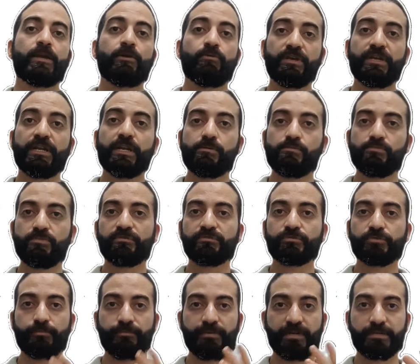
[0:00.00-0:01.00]
We now move
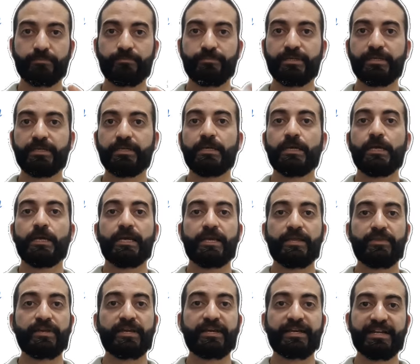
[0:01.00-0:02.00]
to part B.
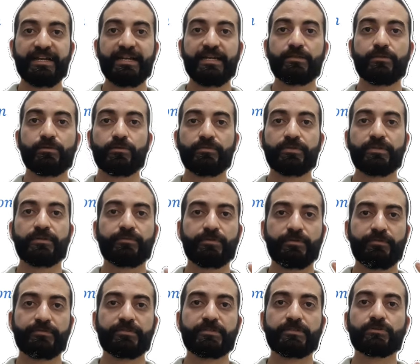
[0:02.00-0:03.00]
On the grid,
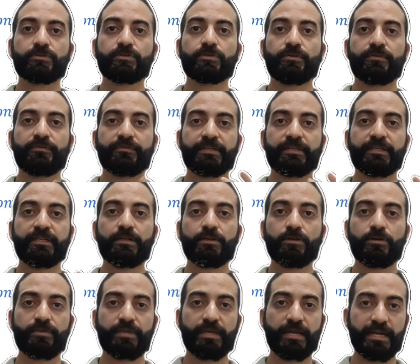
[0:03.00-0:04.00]
reflect shape T
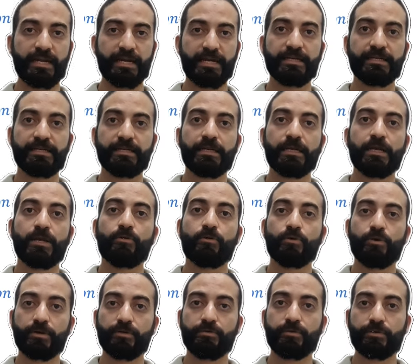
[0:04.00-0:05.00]
in the line
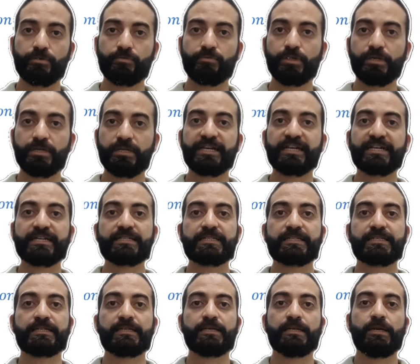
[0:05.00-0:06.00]
y equal x.
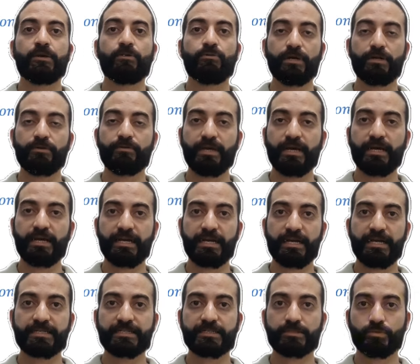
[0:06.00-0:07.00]
When we are
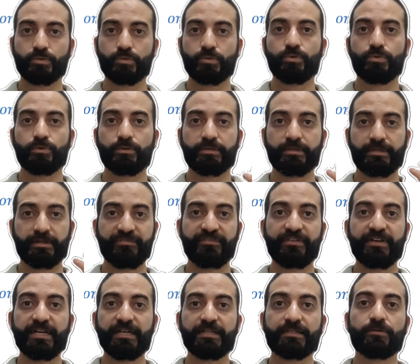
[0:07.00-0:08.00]
asked to do
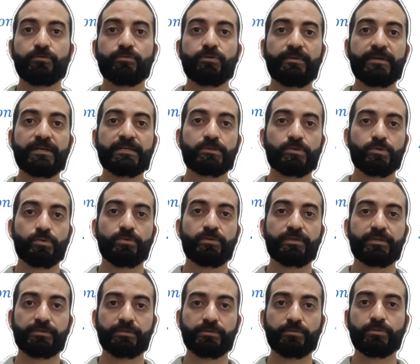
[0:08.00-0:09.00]
reflect, we must do
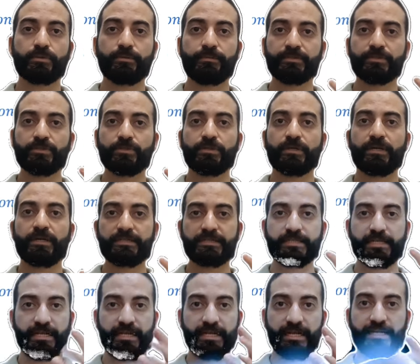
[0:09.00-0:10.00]
perpendicular on
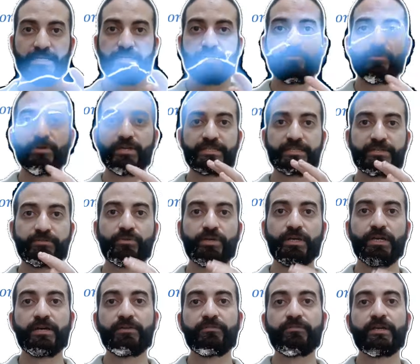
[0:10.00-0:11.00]
the line that we
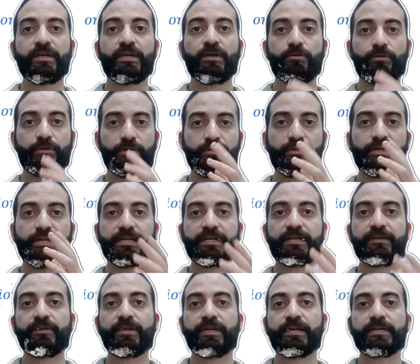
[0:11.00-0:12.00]
have y equal
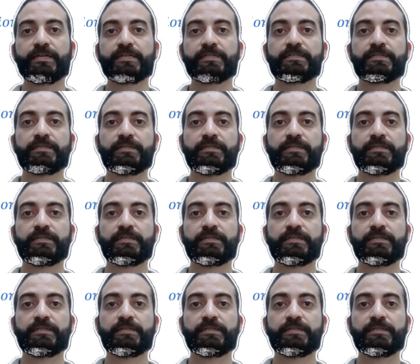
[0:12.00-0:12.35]
x.